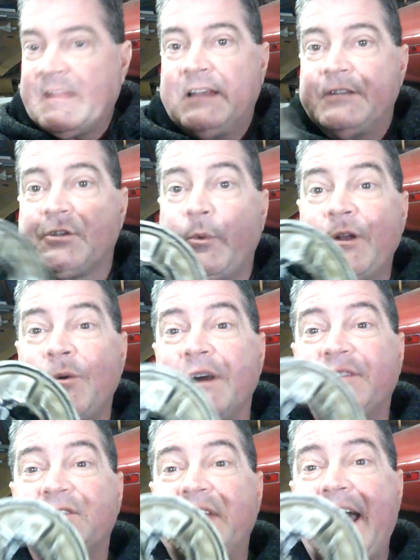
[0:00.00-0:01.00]
So we don't
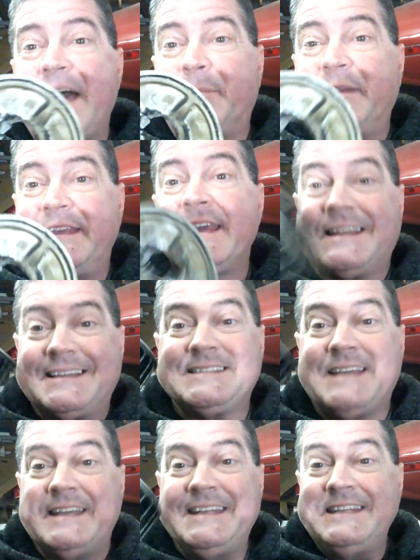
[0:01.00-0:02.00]
want this to happen again.
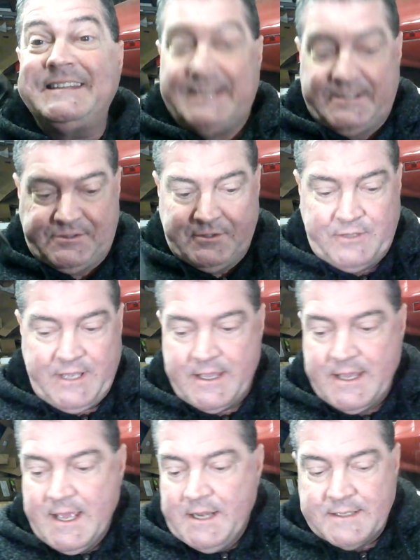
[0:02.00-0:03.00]
I need this, okay?
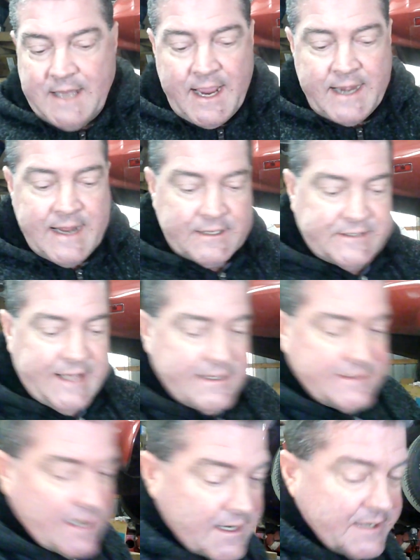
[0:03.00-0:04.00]
9 out of 10
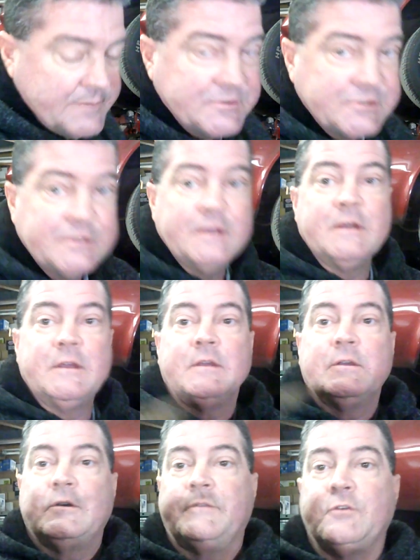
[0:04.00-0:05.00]
times,
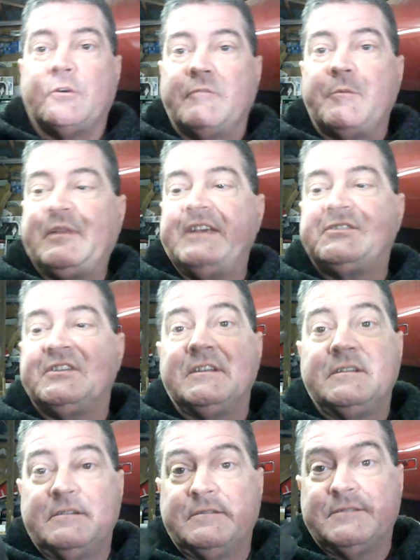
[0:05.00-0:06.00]
if you're
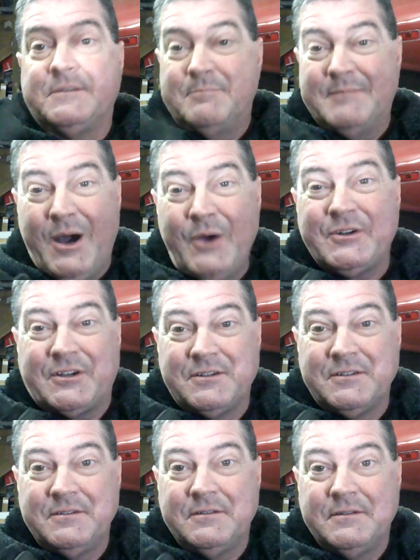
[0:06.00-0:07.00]
replacing the motor,
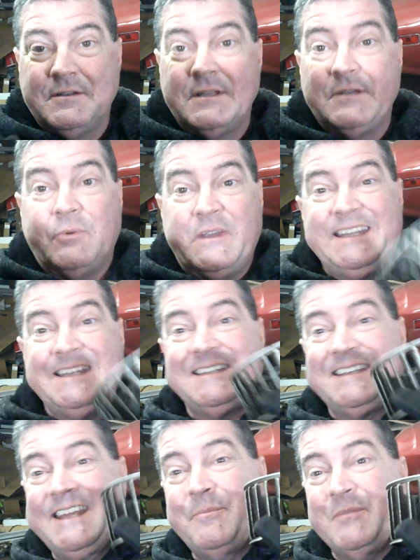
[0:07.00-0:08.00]
we need to
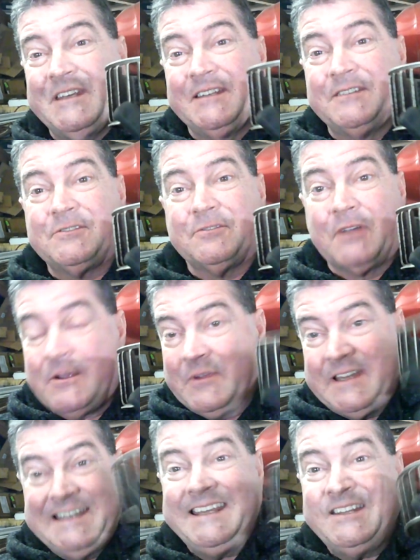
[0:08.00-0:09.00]
keep these, right?
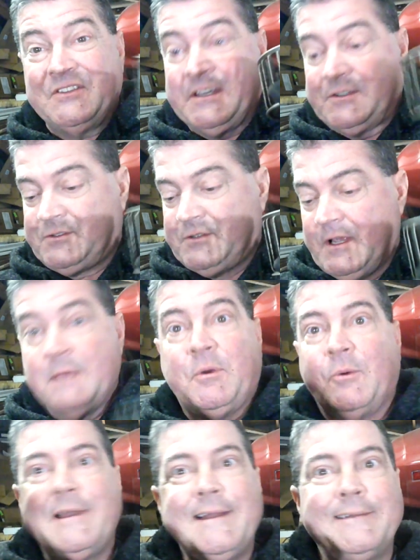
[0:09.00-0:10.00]
We need this.
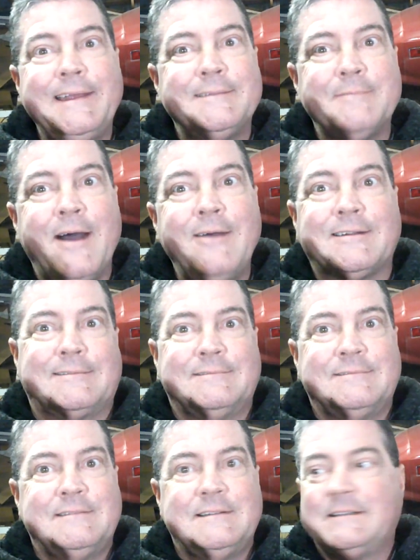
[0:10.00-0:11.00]
But we don't need the motor,
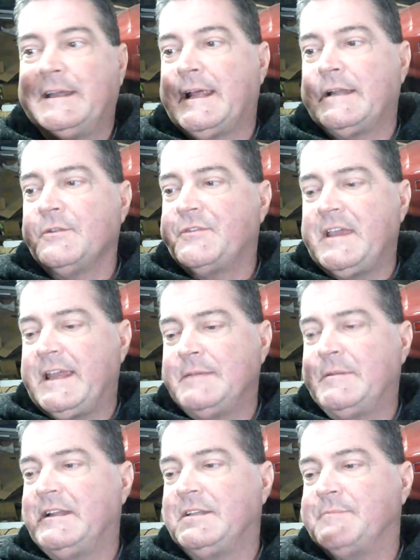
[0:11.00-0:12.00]
right? I don't think
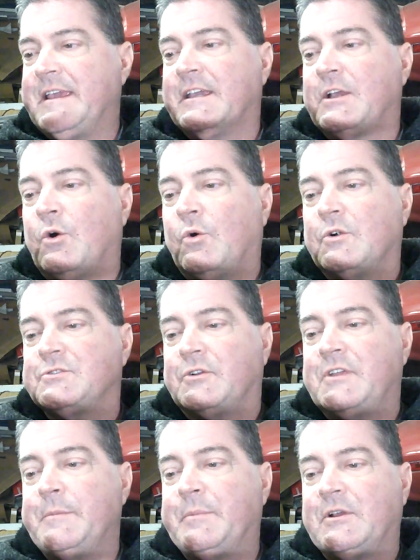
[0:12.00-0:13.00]
anybody's making cores or
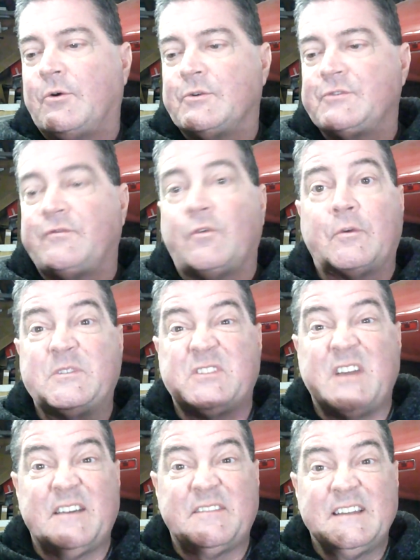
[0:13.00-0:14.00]
keeping cores for them and
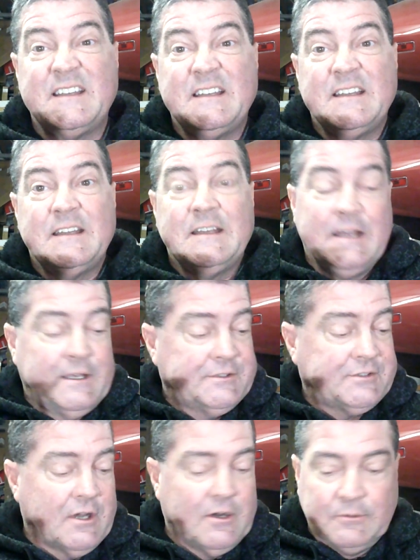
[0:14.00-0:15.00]
stuff.
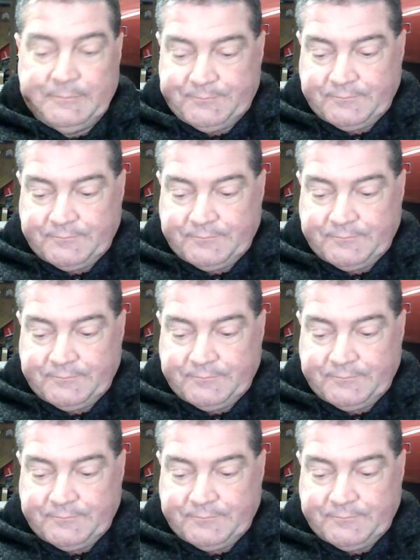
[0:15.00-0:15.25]
So,